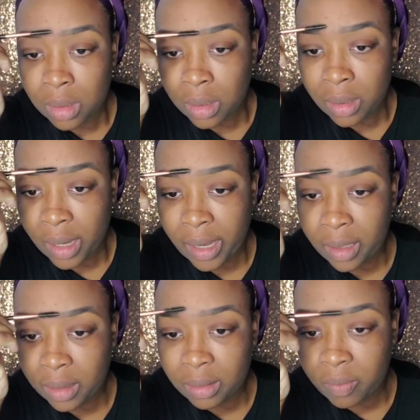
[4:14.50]

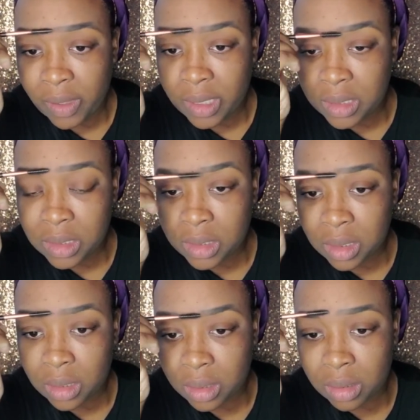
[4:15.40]
And this
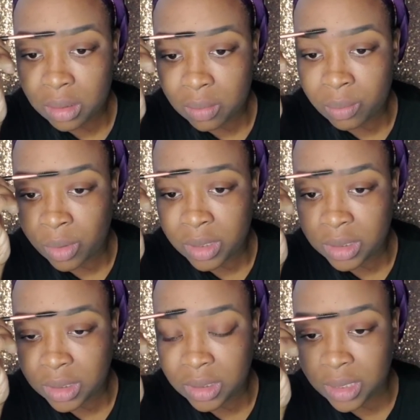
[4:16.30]
brush
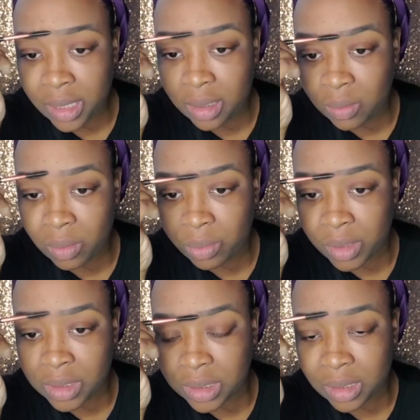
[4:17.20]
set, what brush
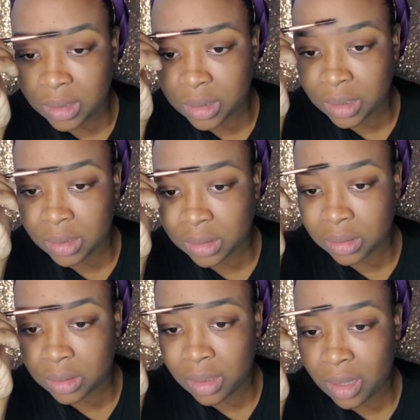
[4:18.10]
set is this?
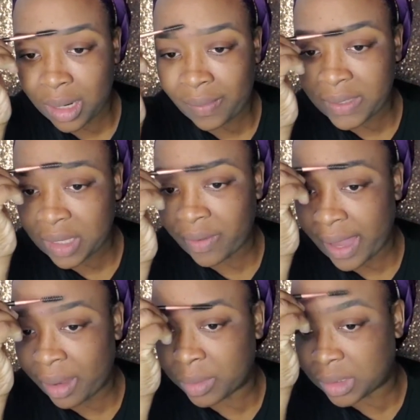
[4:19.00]
I got this off of
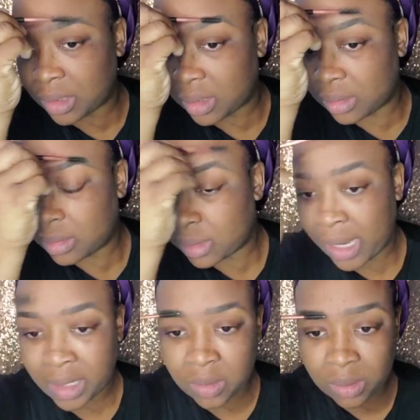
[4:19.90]
Amazon,
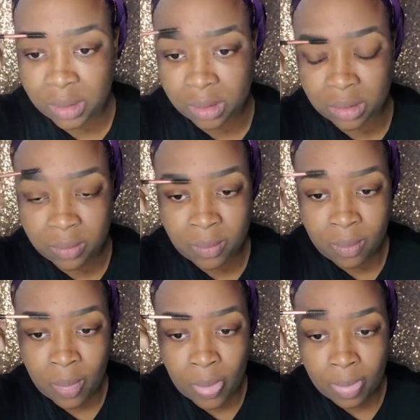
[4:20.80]
actually.
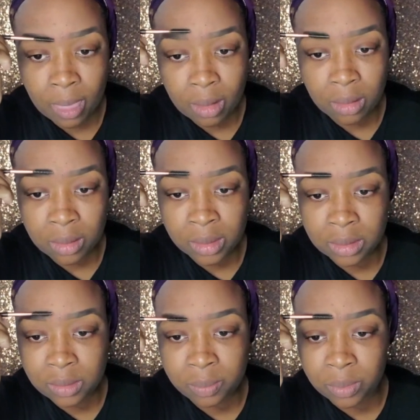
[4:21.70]

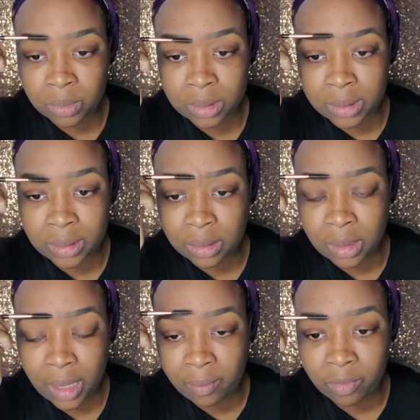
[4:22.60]
This spoolie
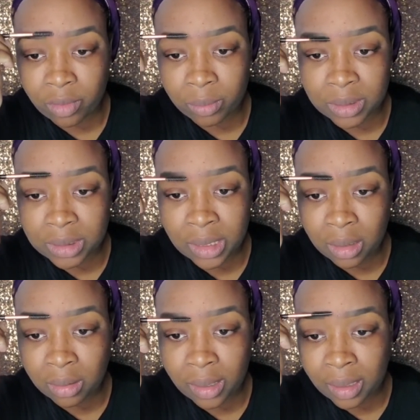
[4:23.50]
came from a set
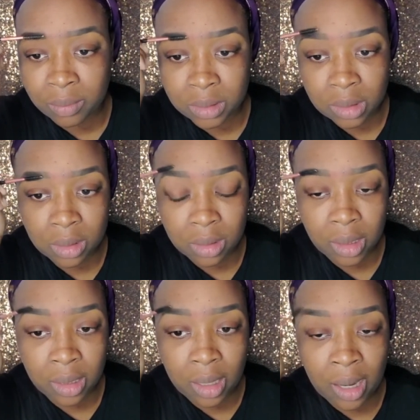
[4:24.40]
on Amazon,
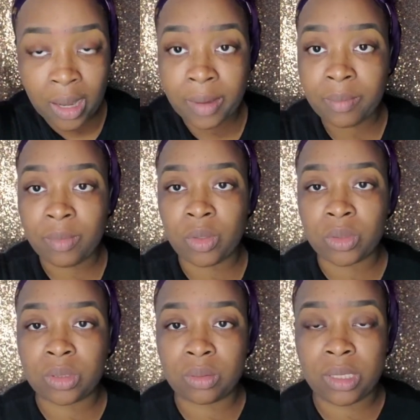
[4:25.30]
and I'm
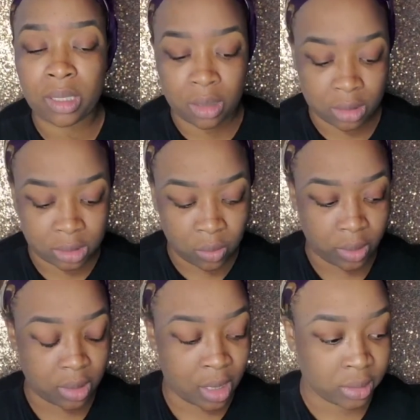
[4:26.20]
usually a Sonia
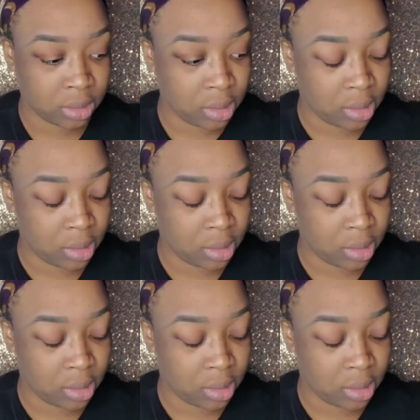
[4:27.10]
Kashuk